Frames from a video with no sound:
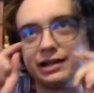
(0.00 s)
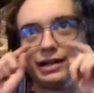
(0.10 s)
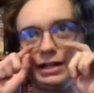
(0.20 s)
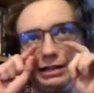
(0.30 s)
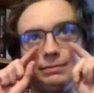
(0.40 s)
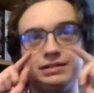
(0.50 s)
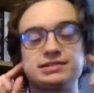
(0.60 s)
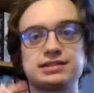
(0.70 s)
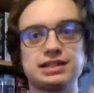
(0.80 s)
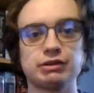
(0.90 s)
Uh, but
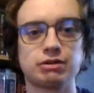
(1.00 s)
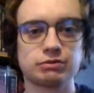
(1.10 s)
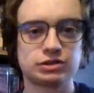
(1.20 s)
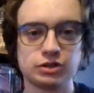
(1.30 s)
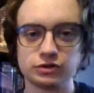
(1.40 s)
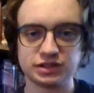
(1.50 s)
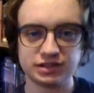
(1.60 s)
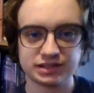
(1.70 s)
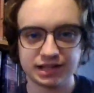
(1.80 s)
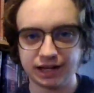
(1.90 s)
Siri was chosen
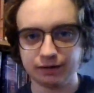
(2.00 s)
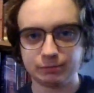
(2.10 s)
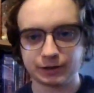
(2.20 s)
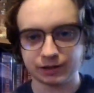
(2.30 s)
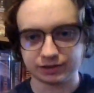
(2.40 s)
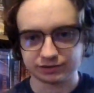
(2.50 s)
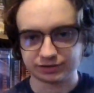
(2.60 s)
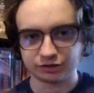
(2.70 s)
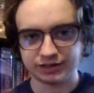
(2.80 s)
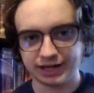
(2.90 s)
instead because
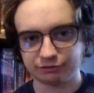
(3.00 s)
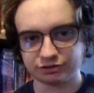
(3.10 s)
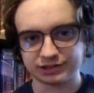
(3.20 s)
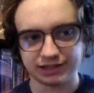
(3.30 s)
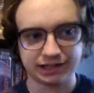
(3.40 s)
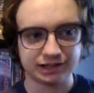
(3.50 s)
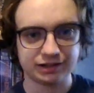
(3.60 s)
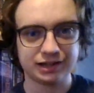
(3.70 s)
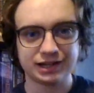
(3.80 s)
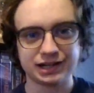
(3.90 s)
the dad was like,
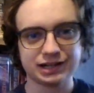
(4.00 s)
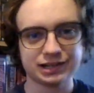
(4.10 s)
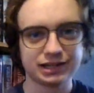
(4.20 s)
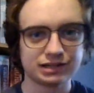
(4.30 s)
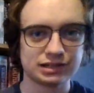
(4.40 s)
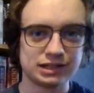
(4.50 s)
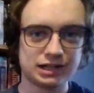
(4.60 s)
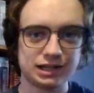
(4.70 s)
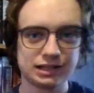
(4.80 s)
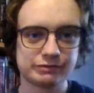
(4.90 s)
uh, I like
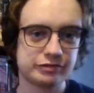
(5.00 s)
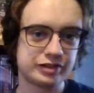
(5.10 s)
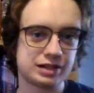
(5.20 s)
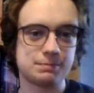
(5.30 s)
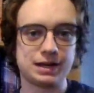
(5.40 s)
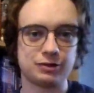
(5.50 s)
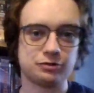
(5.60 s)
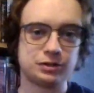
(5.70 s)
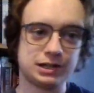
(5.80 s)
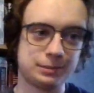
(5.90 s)
I like Vivenna
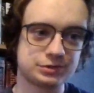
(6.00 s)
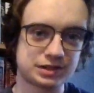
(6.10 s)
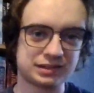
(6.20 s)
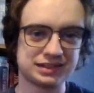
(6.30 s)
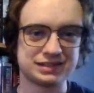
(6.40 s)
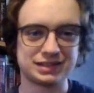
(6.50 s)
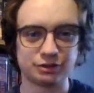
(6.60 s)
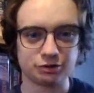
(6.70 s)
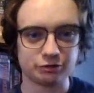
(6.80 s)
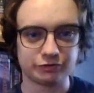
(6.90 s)
battle. I'm just going to send
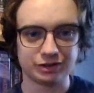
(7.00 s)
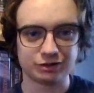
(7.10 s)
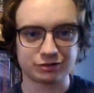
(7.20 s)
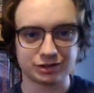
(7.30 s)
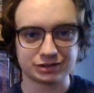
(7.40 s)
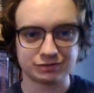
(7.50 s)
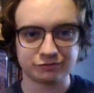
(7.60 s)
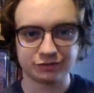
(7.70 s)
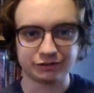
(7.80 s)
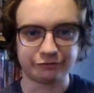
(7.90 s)
Siri over there because
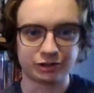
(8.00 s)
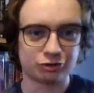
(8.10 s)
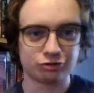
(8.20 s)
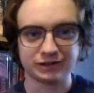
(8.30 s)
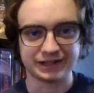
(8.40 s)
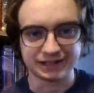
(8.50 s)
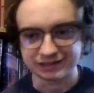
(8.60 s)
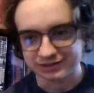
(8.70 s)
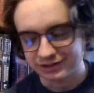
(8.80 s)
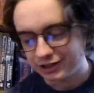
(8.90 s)
uh, fuck her, I
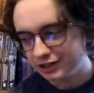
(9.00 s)
guess.